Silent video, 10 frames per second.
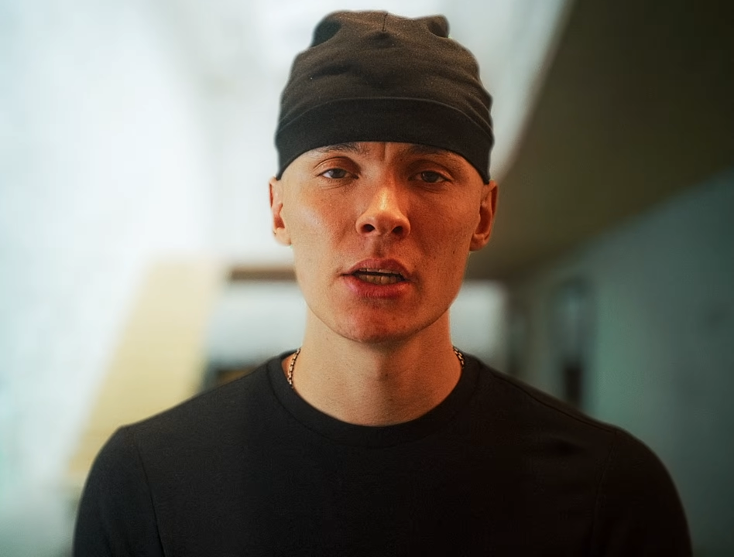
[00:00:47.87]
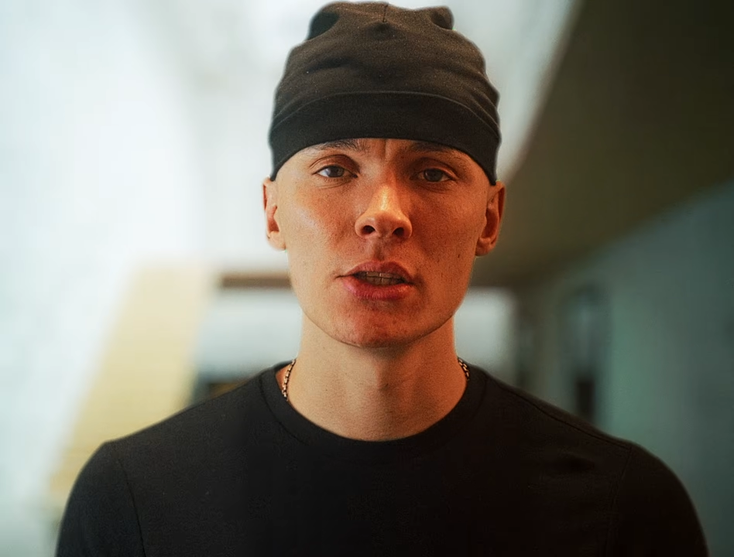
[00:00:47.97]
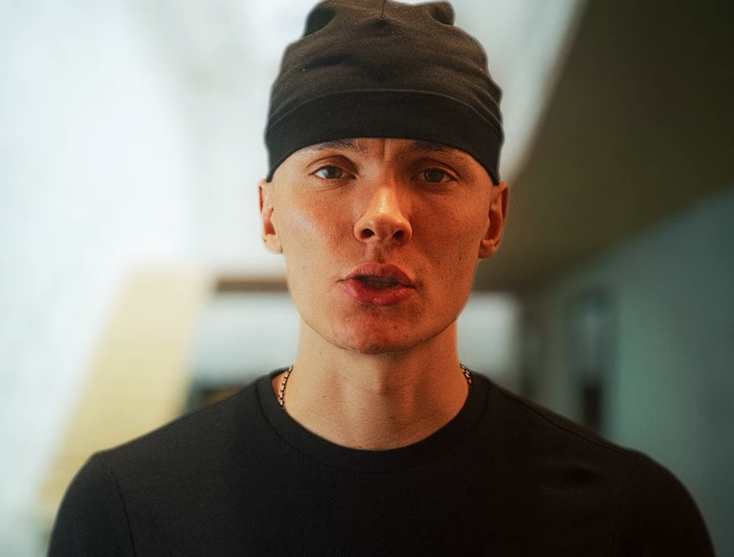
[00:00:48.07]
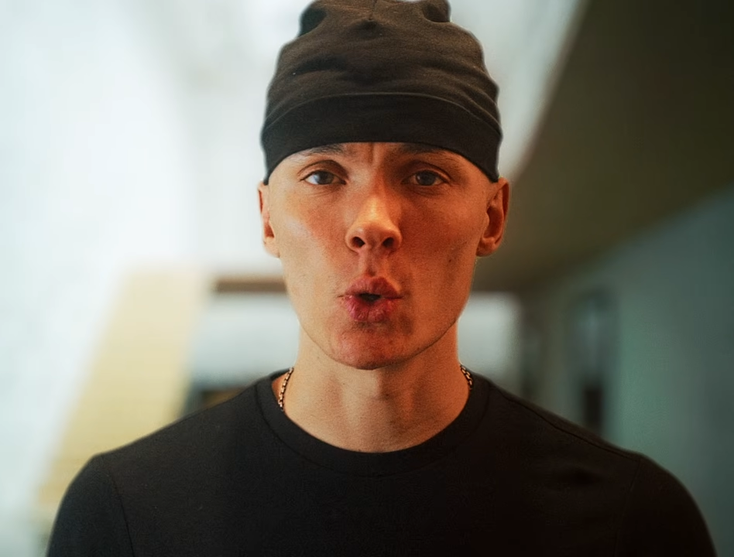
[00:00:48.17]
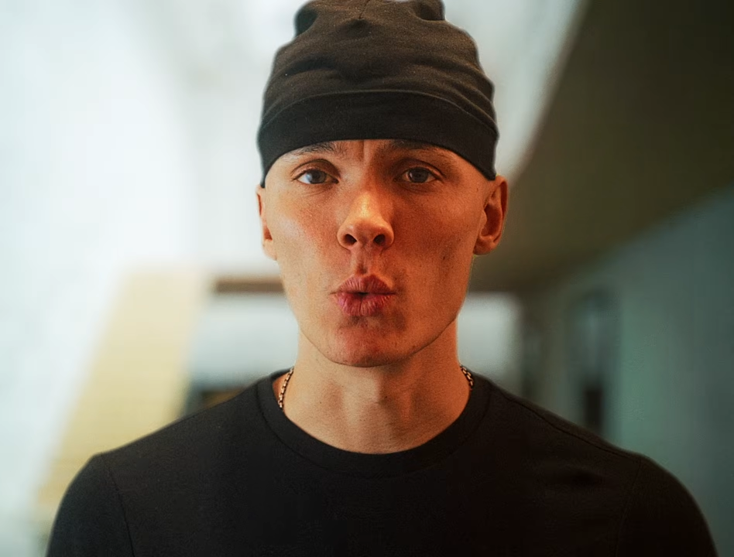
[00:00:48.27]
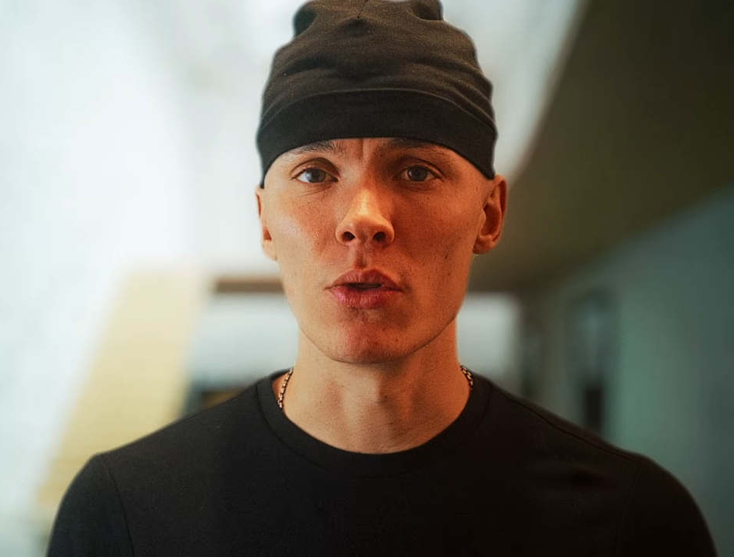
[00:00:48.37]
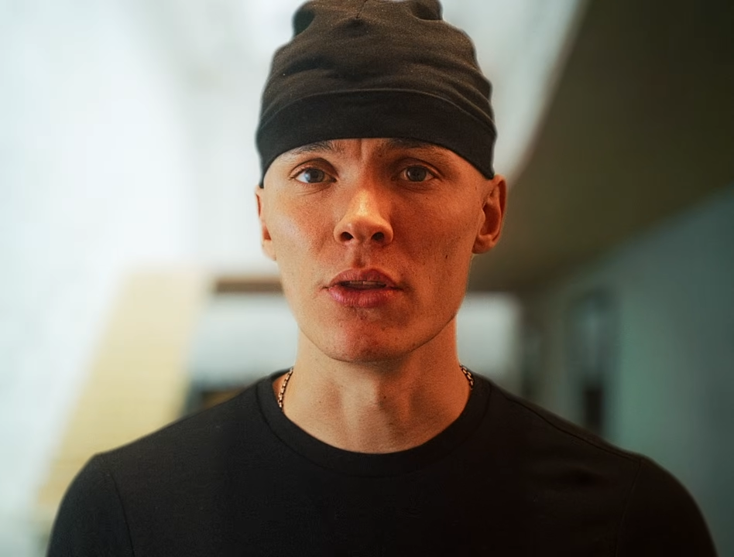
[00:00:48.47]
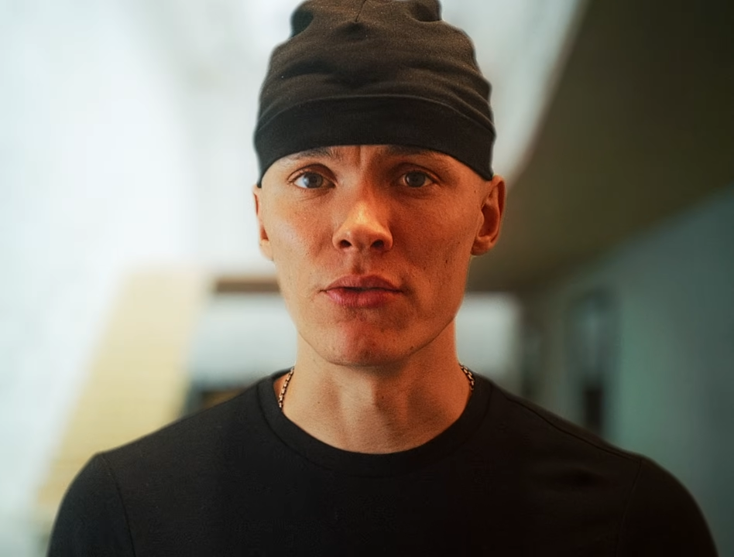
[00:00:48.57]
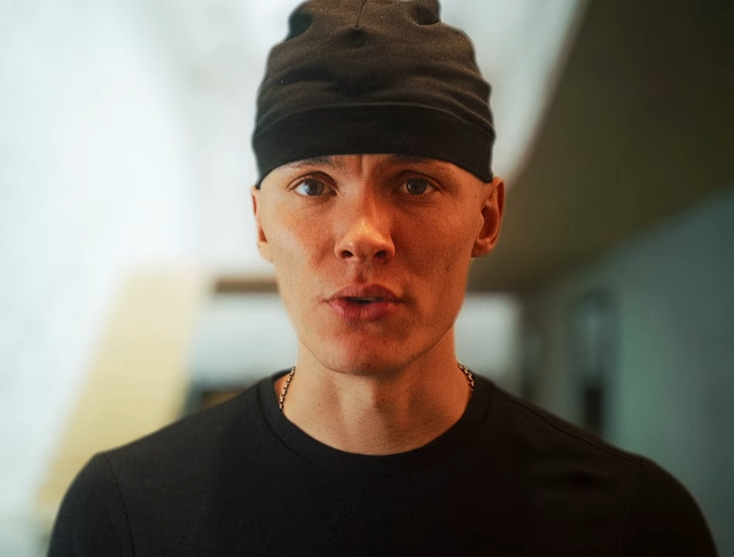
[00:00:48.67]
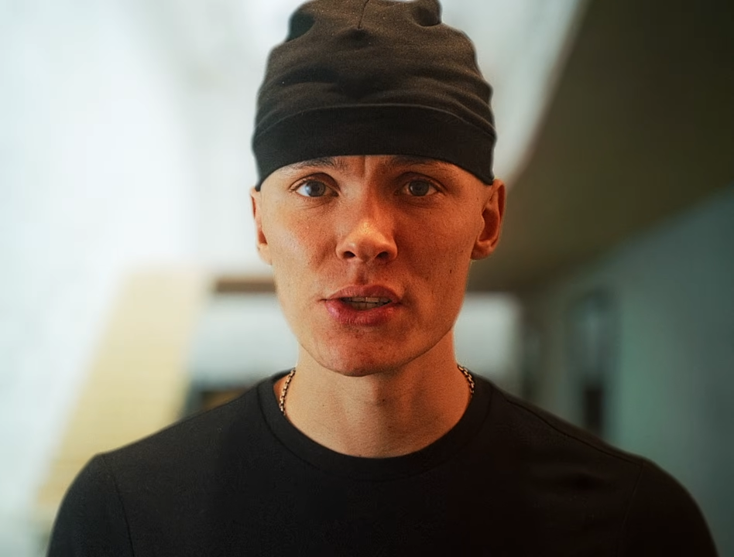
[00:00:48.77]
so
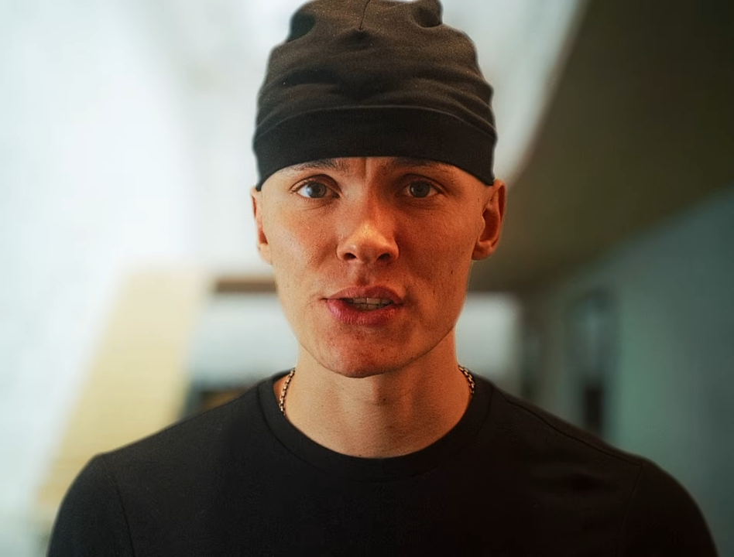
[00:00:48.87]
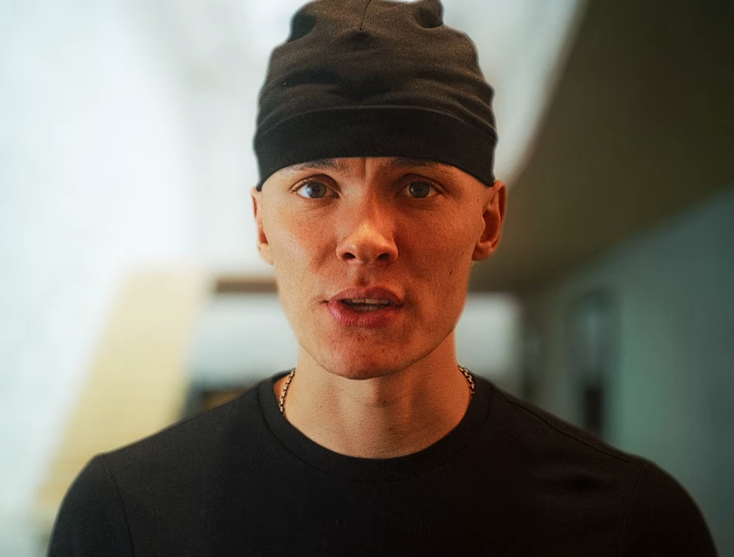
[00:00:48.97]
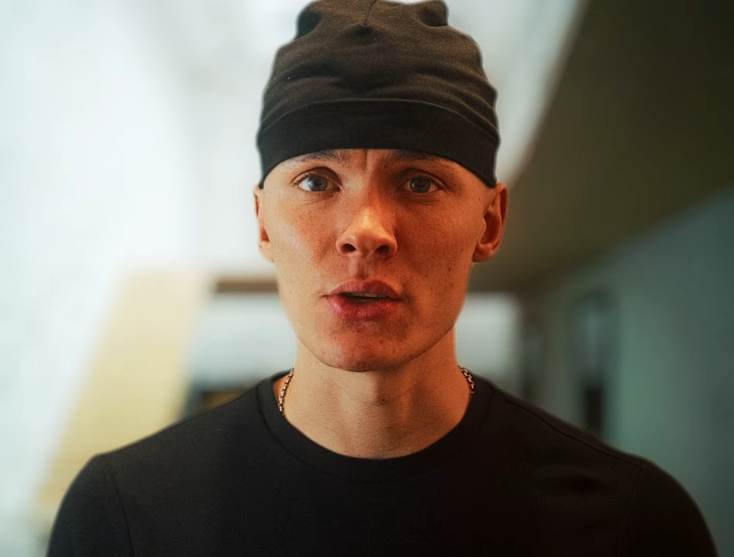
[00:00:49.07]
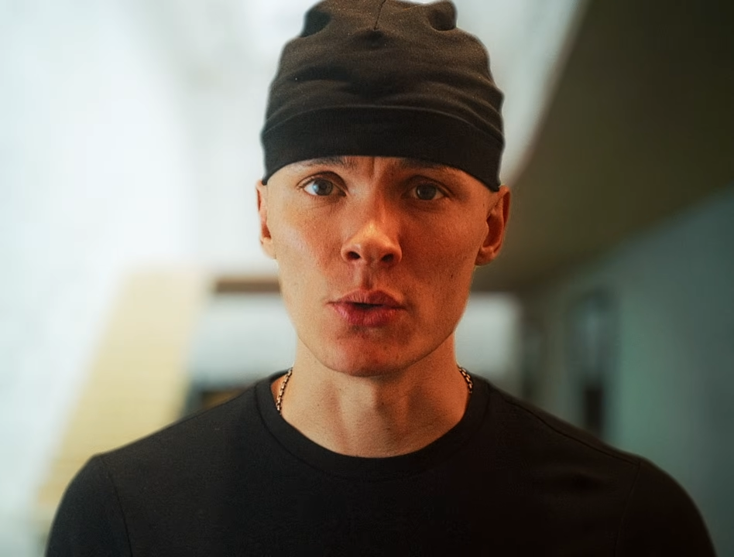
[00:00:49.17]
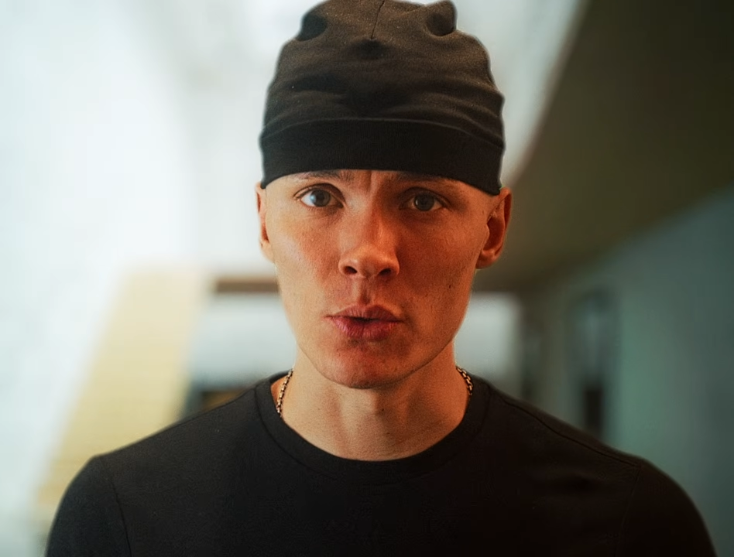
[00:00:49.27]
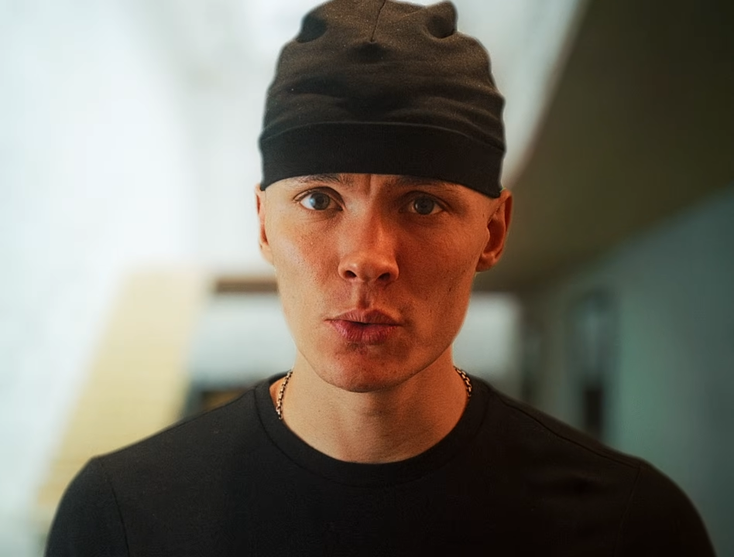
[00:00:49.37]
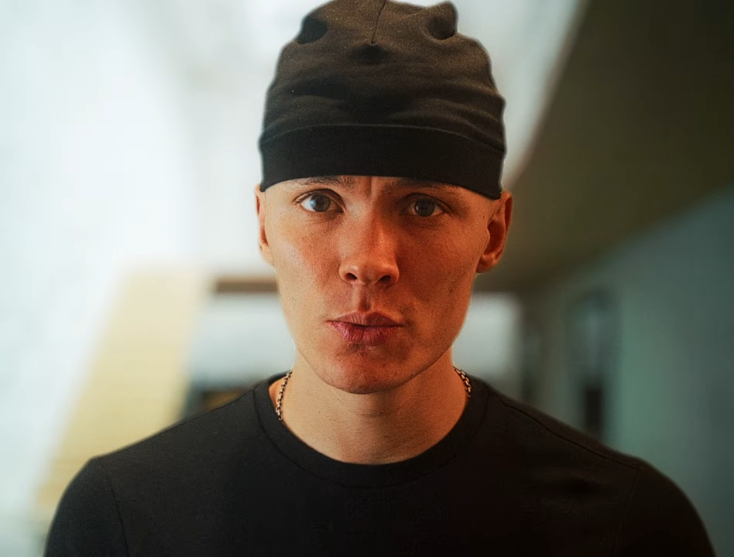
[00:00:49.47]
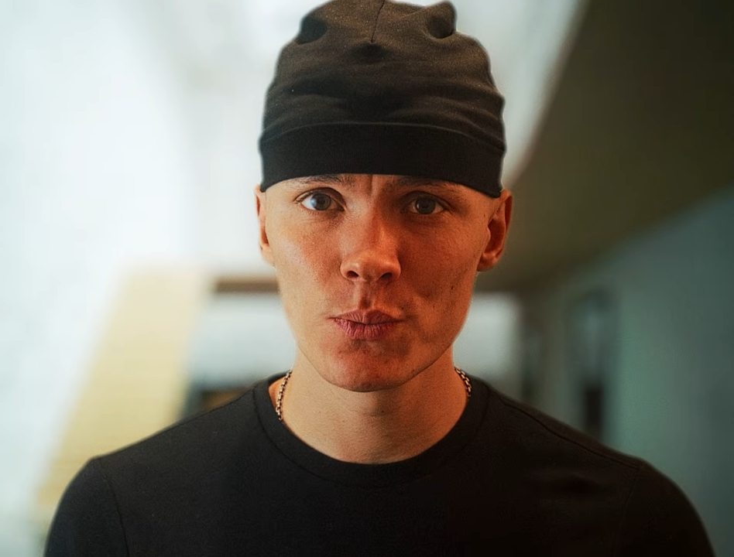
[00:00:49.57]
the first thing you do